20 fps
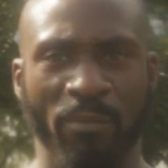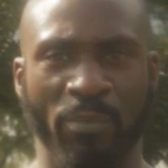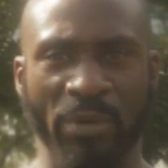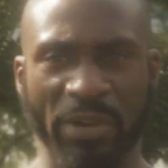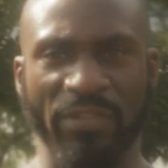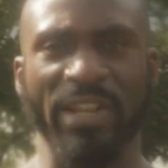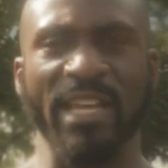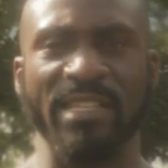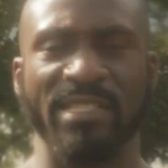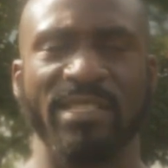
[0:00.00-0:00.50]

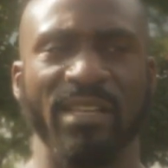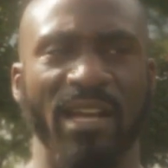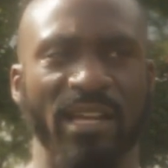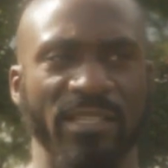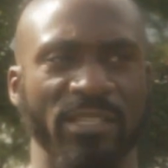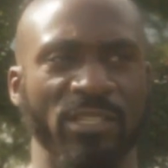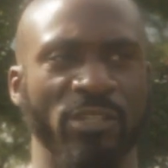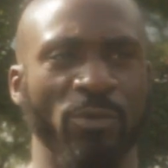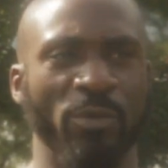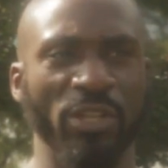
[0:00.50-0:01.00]
breathing
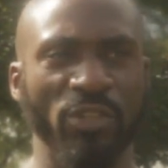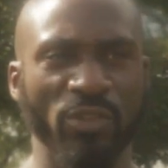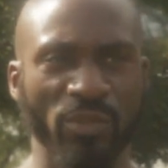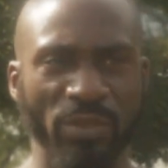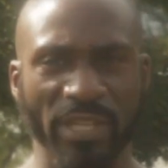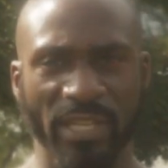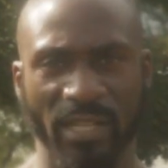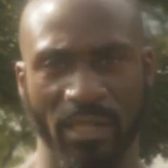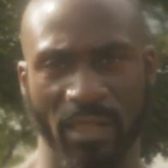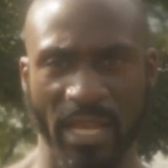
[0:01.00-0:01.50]
exercises, you wanna
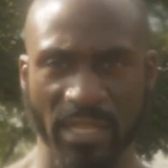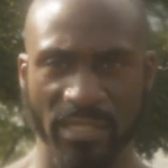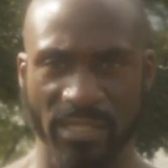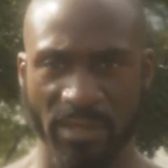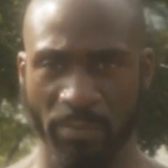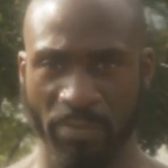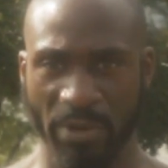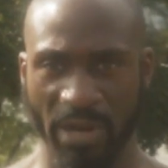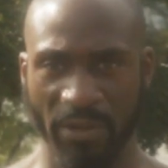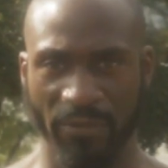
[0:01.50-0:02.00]
do the
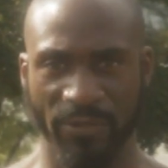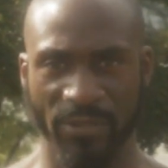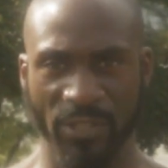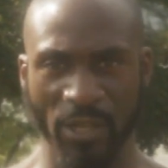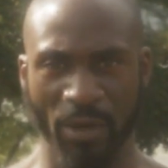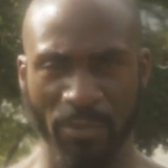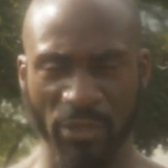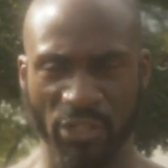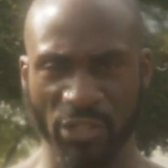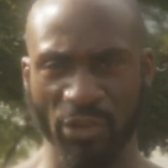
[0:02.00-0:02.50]
cleansing breath.
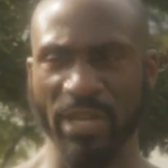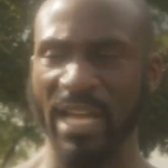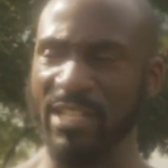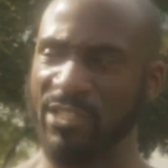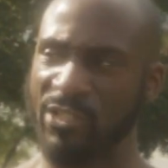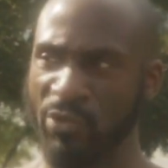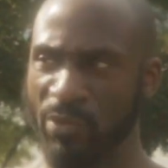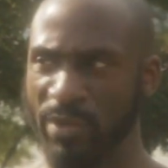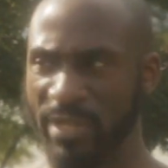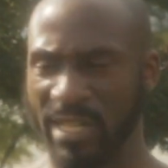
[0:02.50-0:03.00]
So I'm gonna show you how
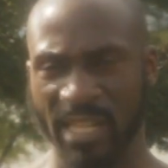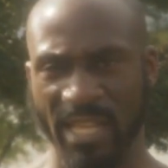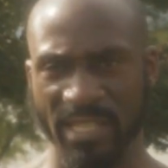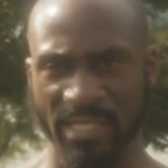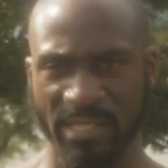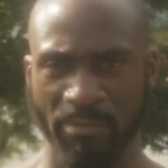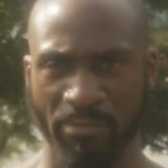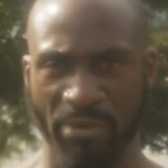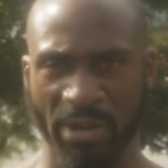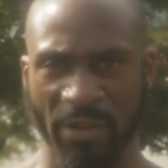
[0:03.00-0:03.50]
to do a
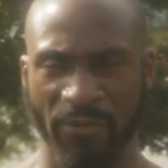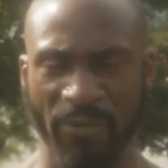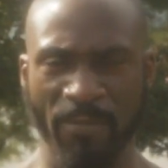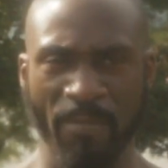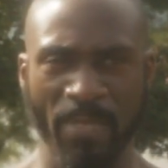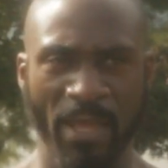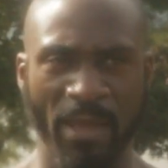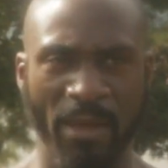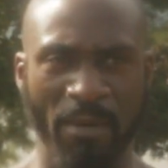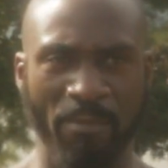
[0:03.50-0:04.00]
cleansing breath.
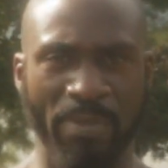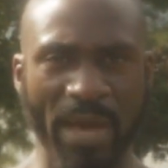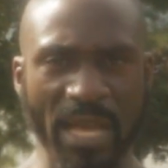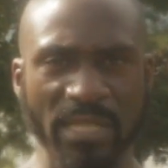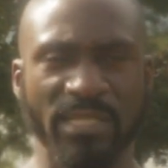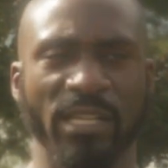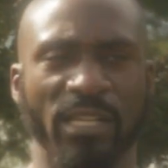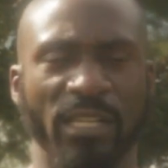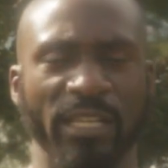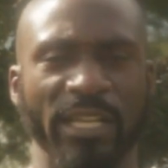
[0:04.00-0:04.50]

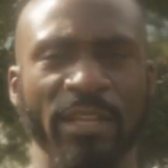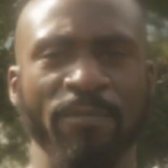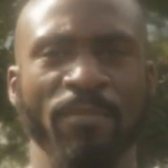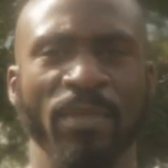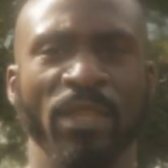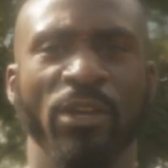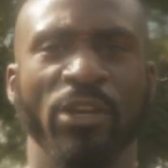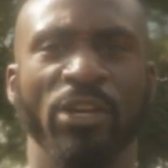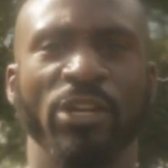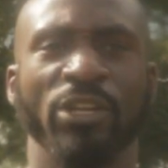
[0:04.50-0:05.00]
Basically,
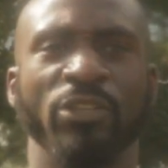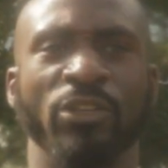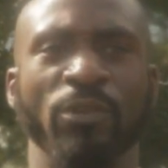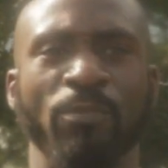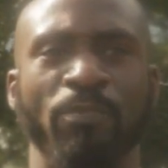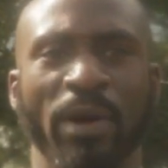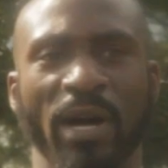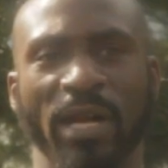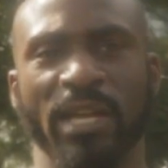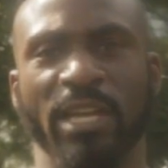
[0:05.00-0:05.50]

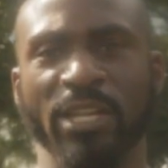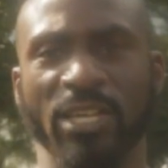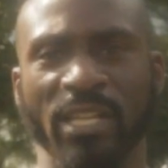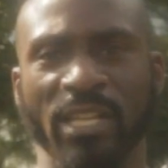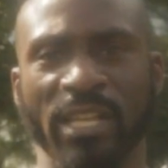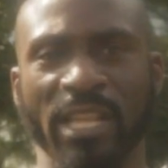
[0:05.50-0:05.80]
you pucker your